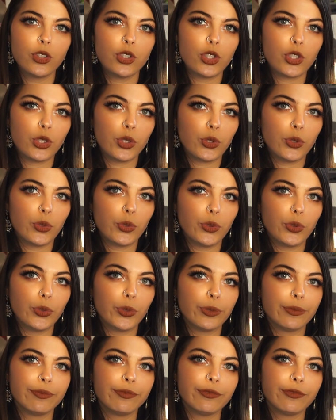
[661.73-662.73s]

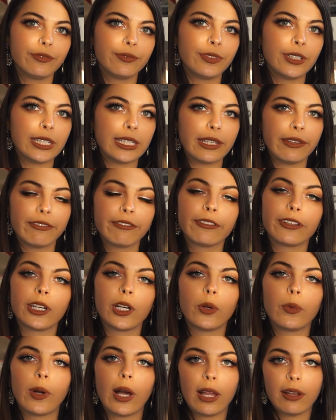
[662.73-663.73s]
to really
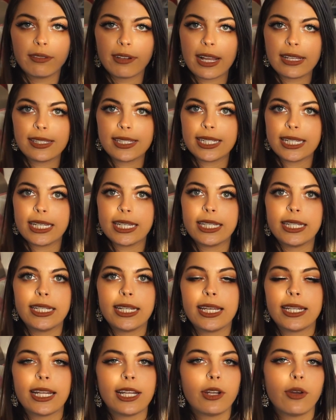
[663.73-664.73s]
feel well rested
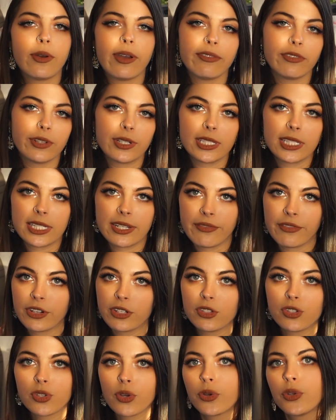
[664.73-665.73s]
and I know everyone's
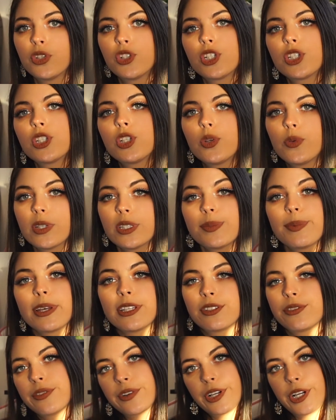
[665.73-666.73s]
different so you just do what's
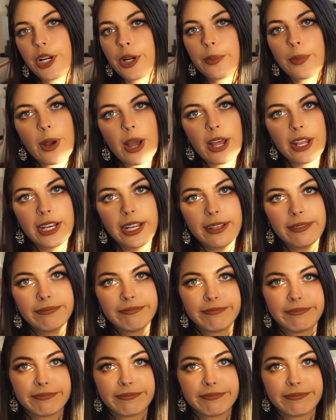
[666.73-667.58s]
best for your body.